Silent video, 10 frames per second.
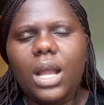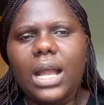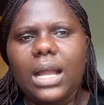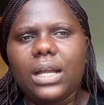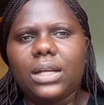
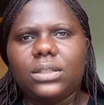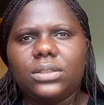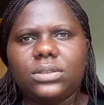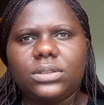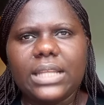
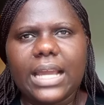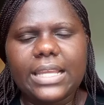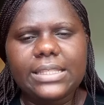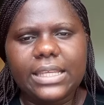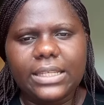like
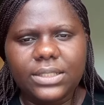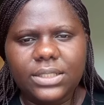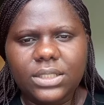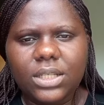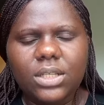I said,
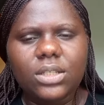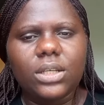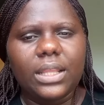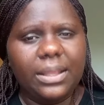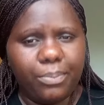
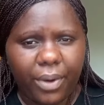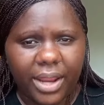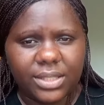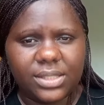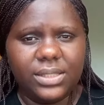the
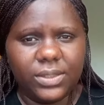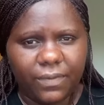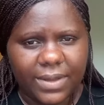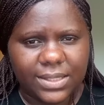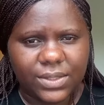price
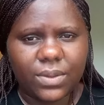differs.